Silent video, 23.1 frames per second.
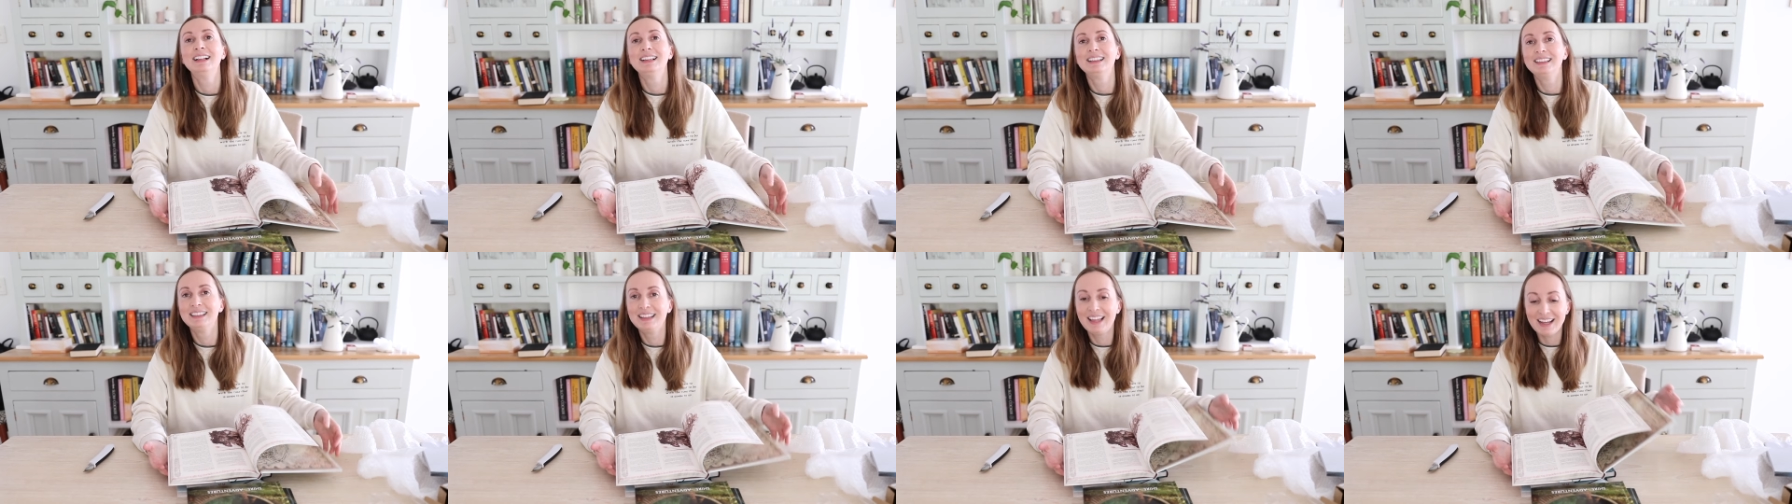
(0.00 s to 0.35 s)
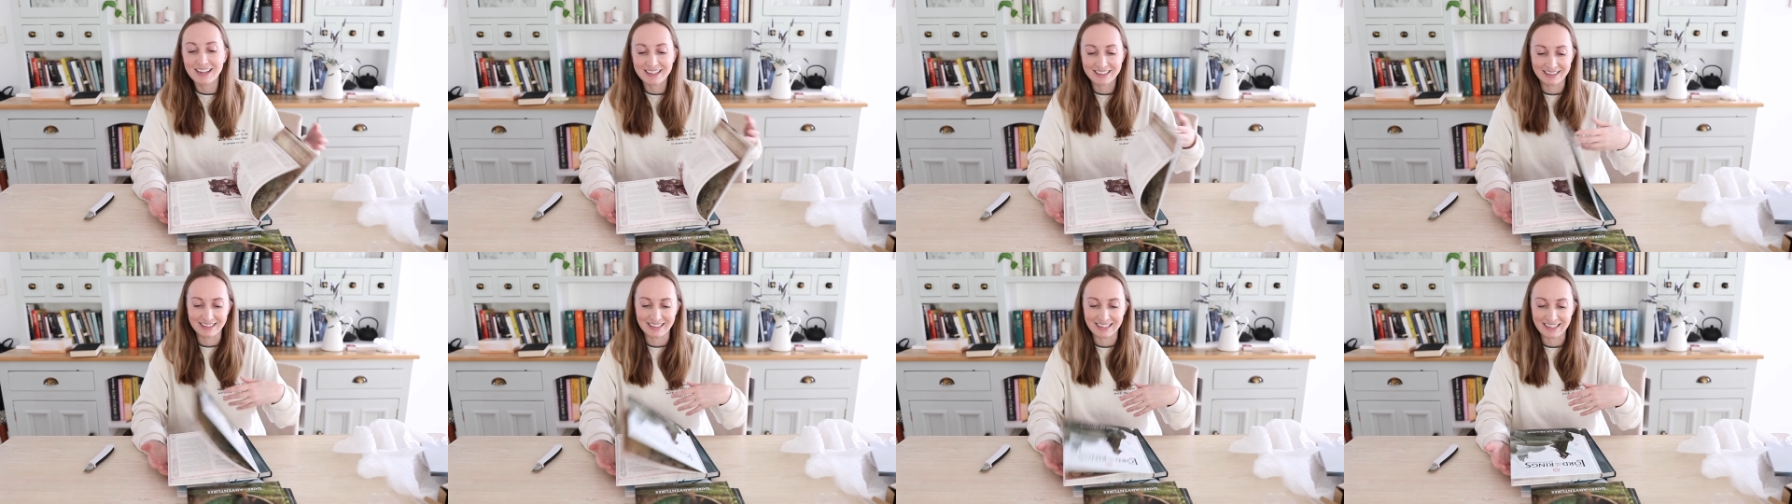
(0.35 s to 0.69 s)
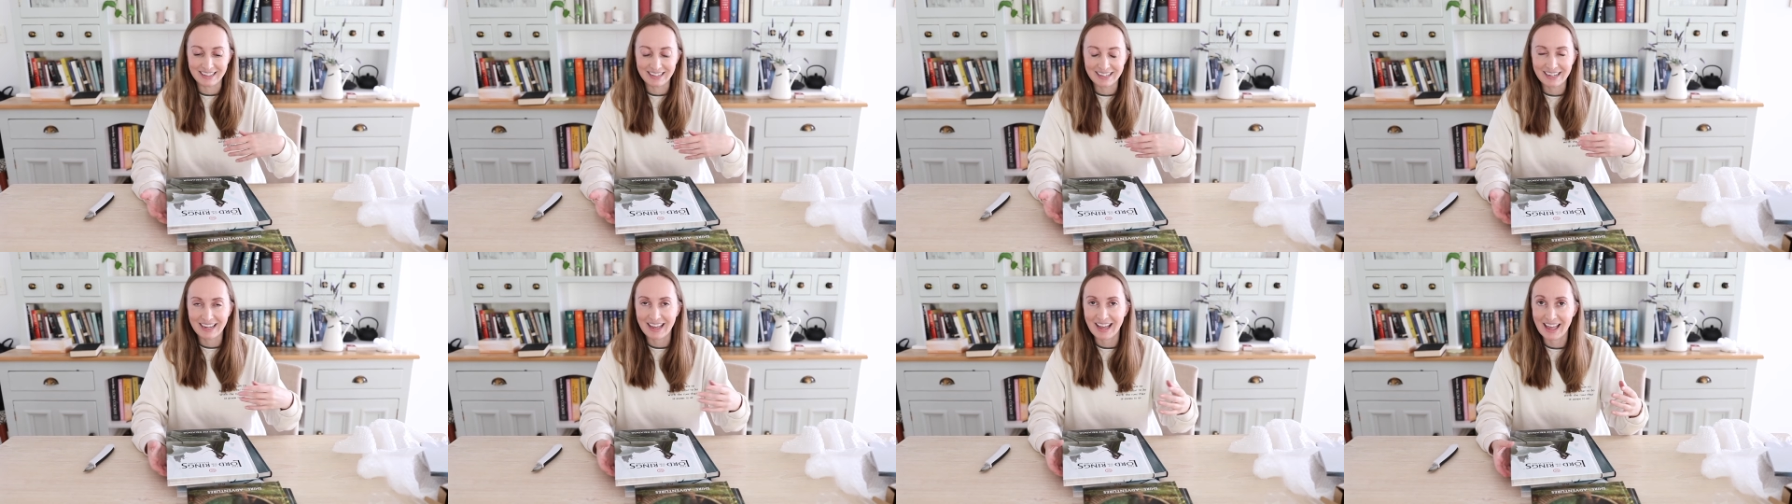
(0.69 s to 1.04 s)

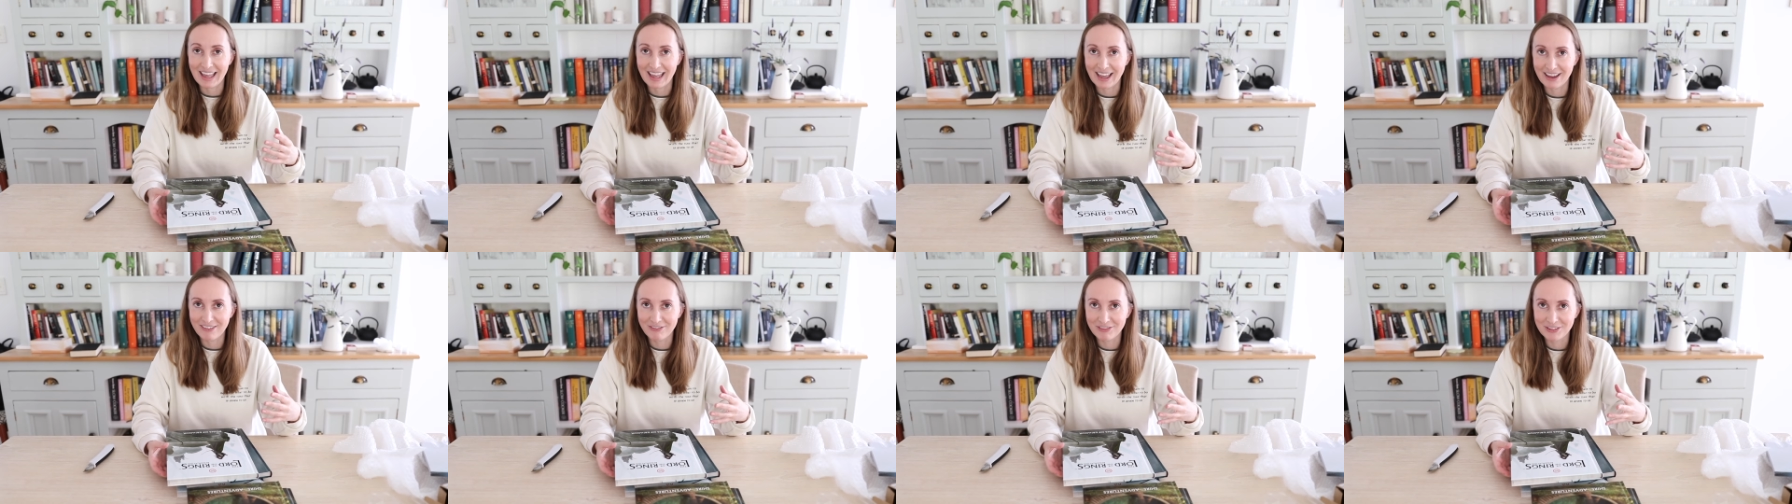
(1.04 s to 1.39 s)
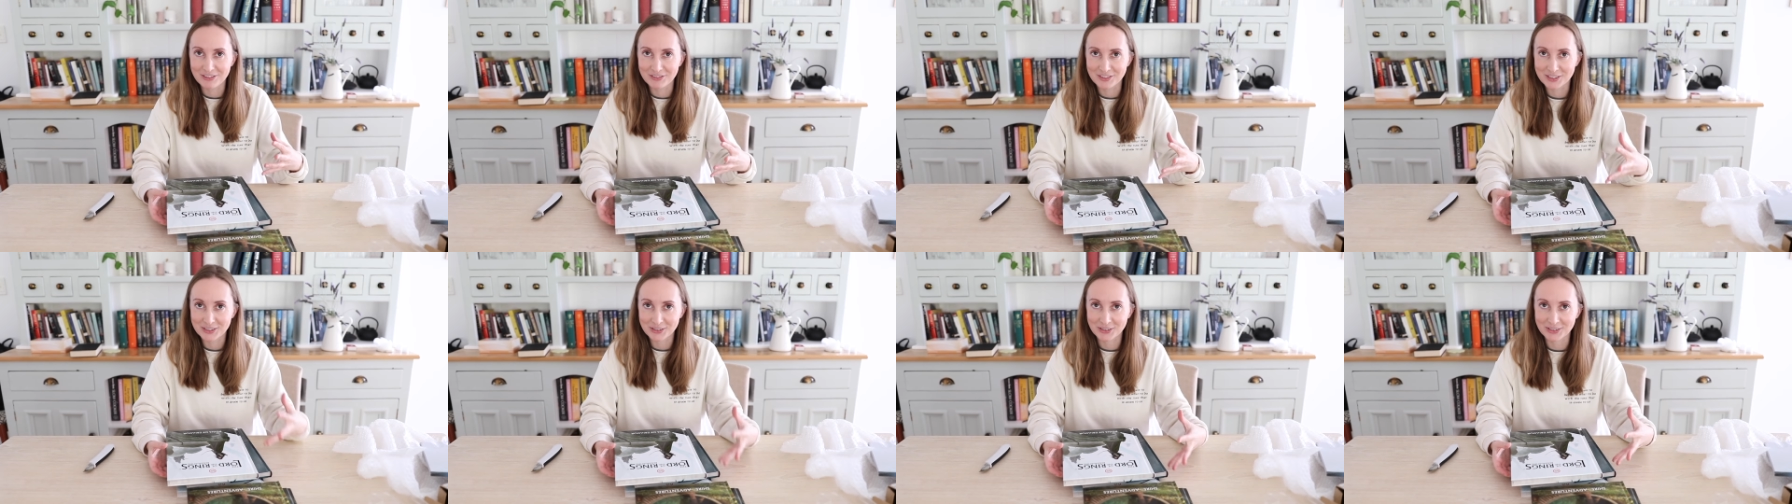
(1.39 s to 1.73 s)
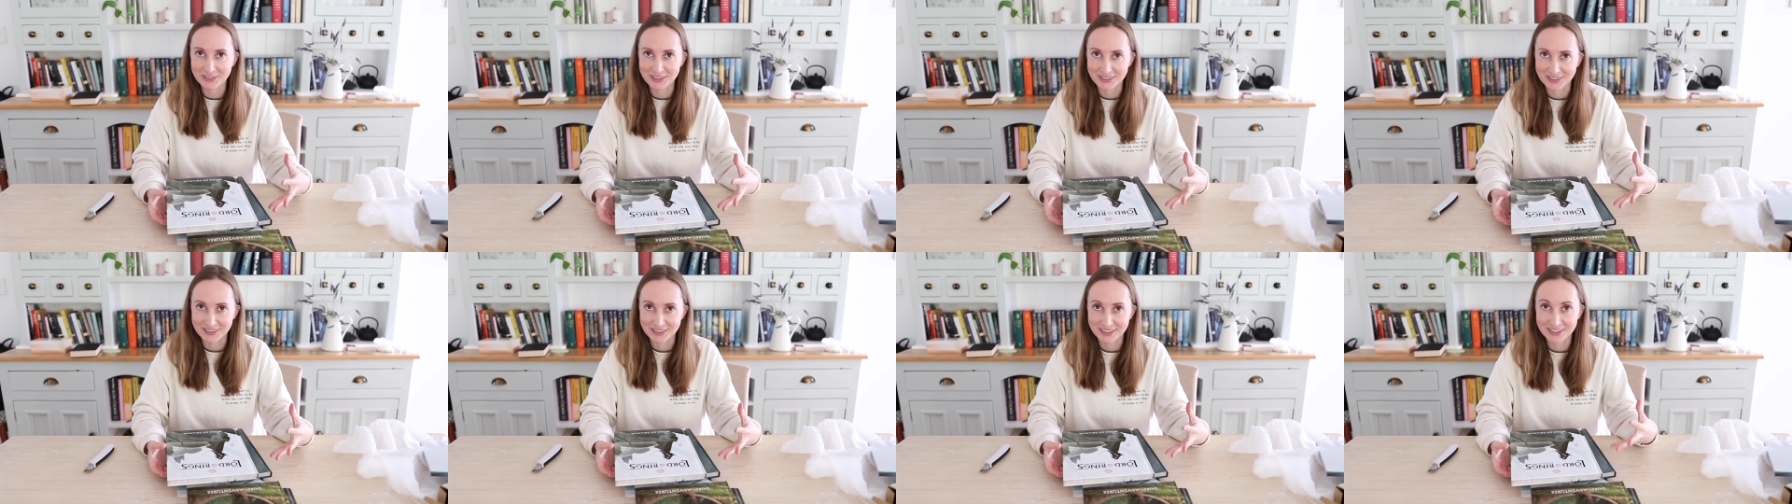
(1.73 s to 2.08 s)
Luckily, I have the
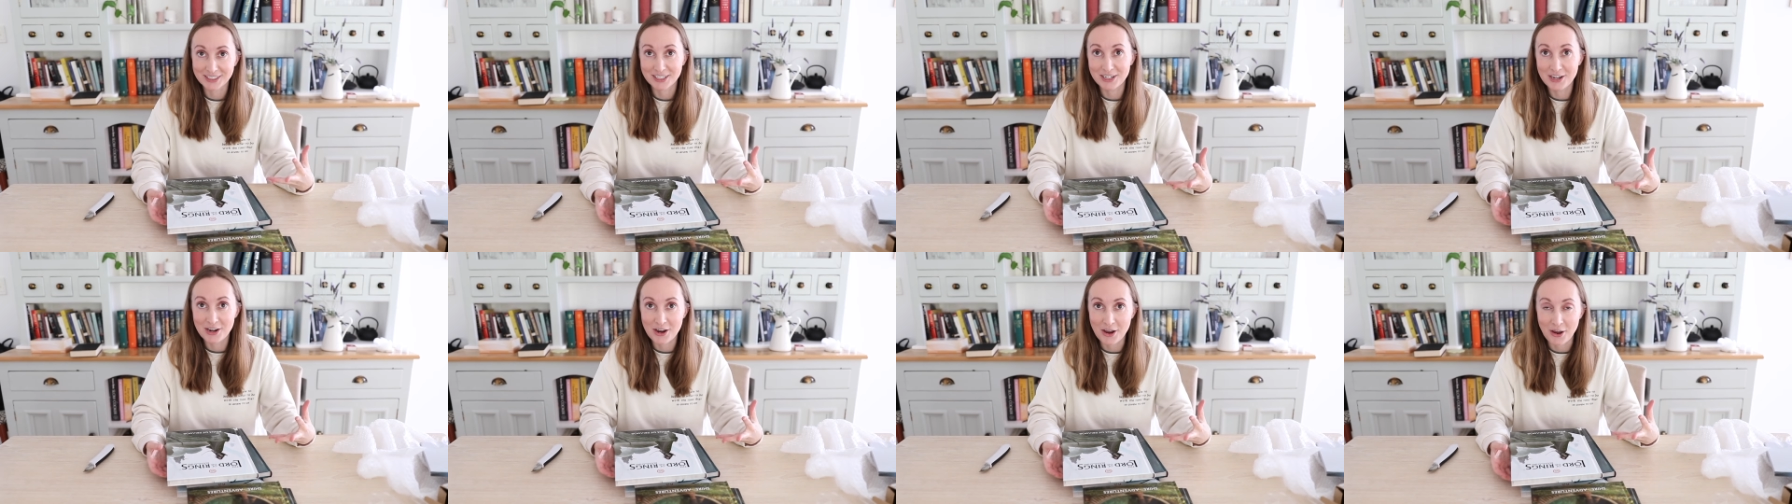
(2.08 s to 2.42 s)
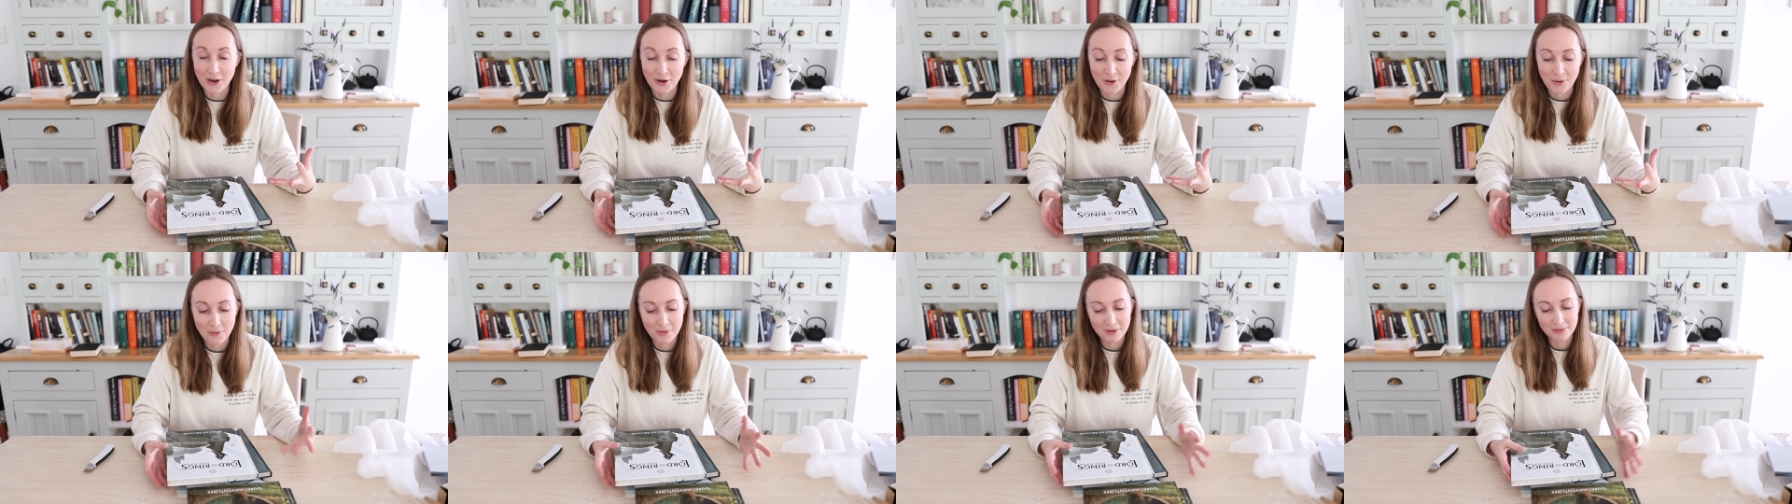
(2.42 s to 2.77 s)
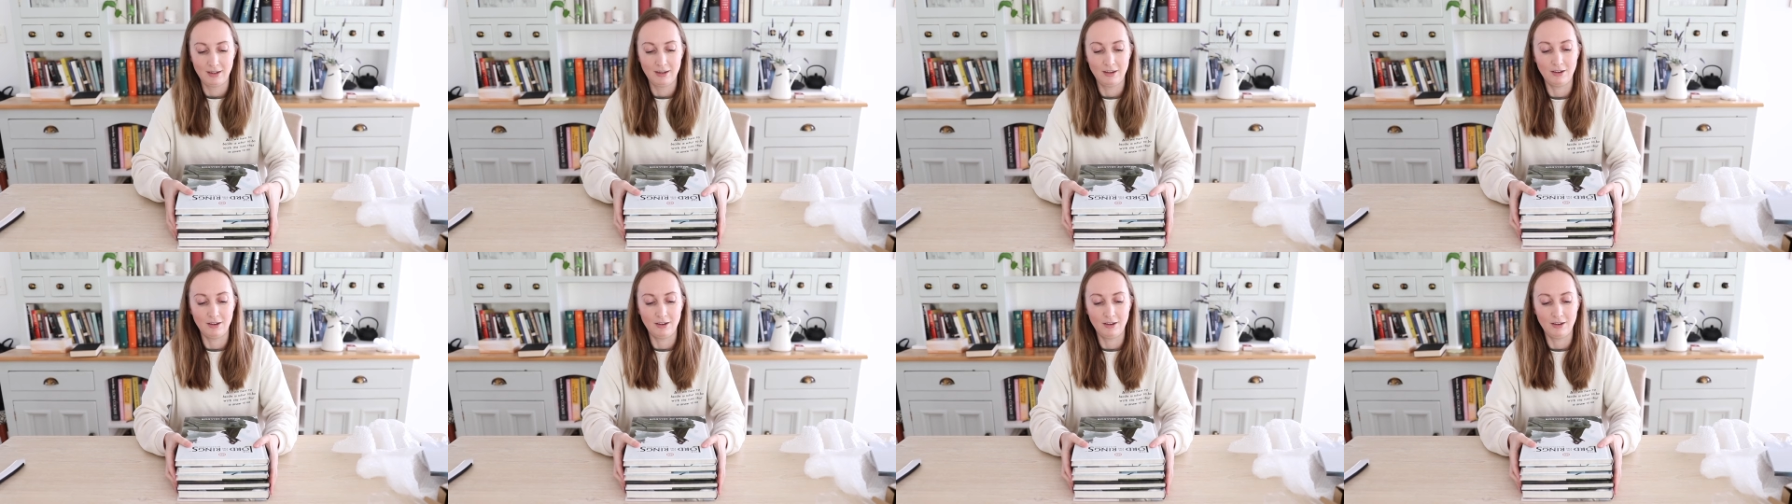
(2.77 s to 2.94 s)
resources to know.